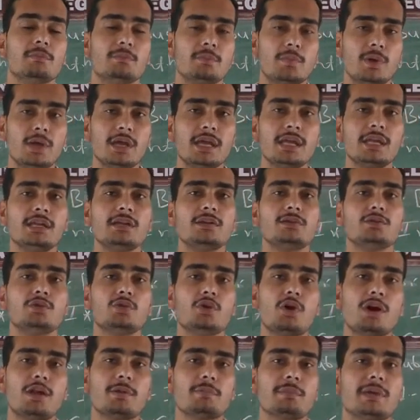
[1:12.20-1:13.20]
When
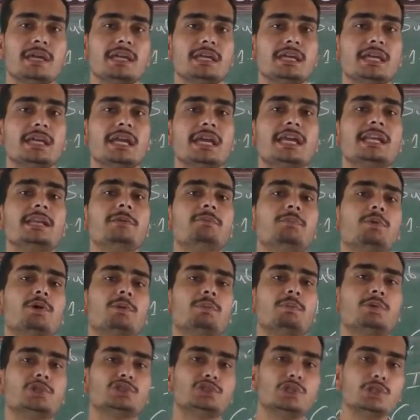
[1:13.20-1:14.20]
you are making any
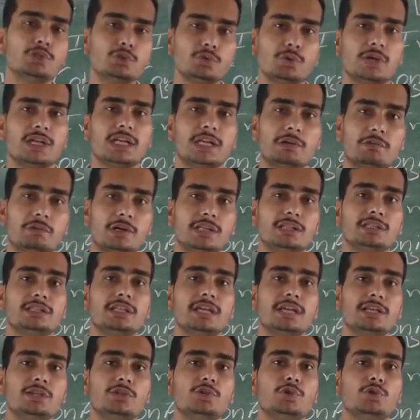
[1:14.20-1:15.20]
proposal to anyone,
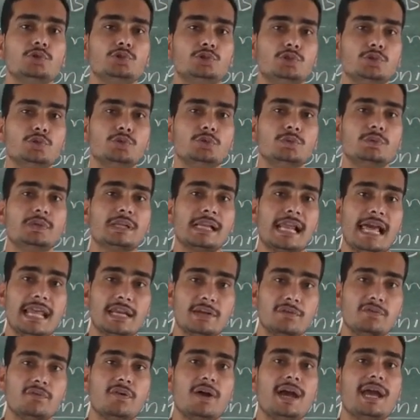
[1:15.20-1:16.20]
then you should
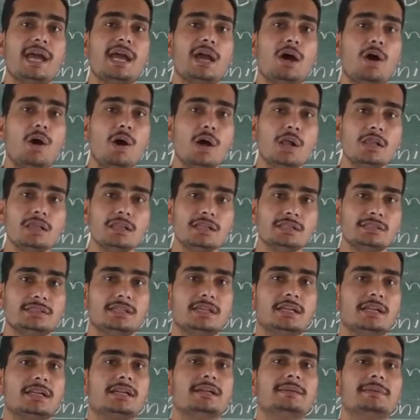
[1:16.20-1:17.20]
clarify all the
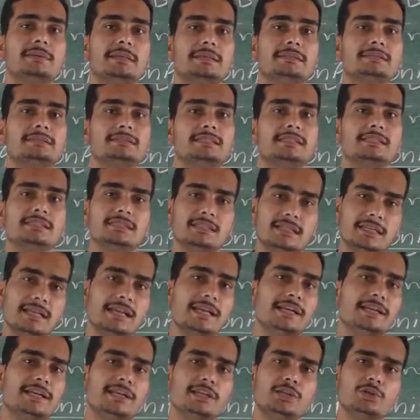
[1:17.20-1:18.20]
circumstances
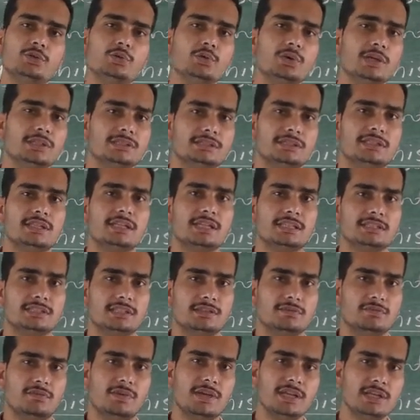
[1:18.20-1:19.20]
related to
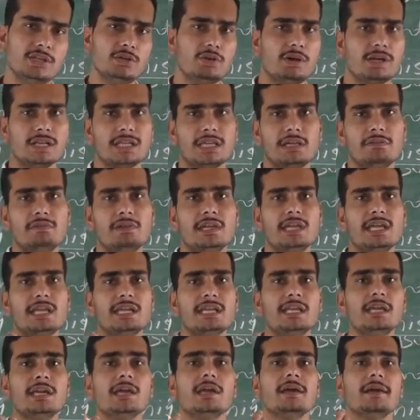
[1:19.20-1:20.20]
consideration. When you are giving
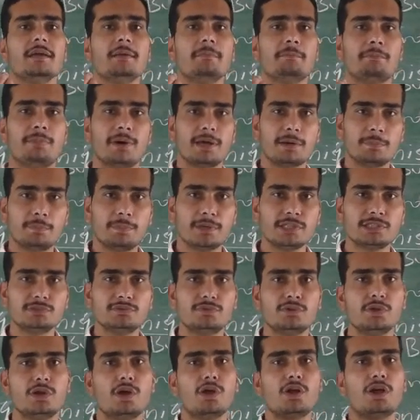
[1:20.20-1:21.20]
any
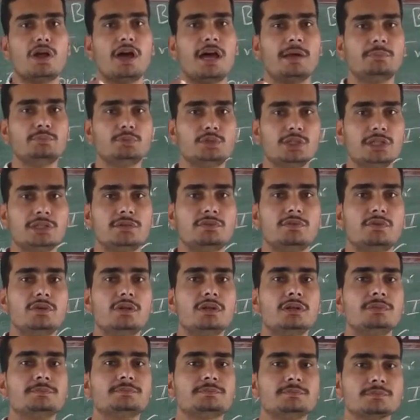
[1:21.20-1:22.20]
purposeful or
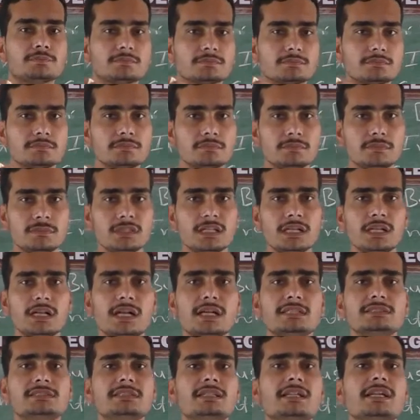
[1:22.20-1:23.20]
objectful
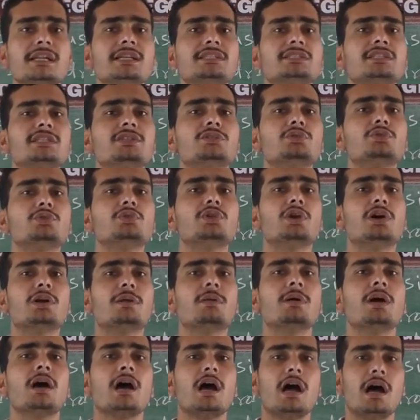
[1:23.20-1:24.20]
consideration to
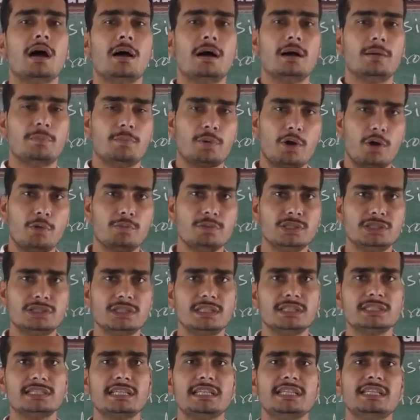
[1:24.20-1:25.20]
your
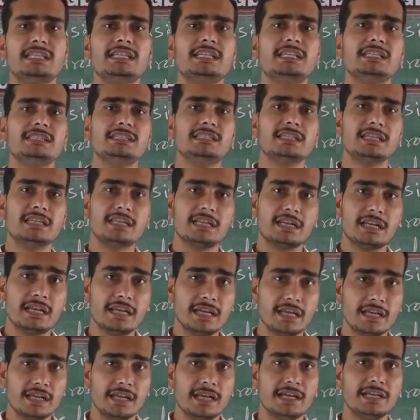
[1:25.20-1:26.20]
promiser, then he is
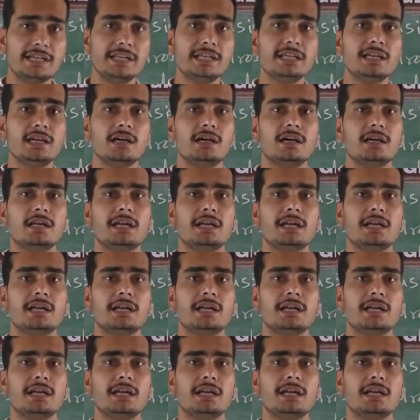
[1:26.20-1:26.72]
ready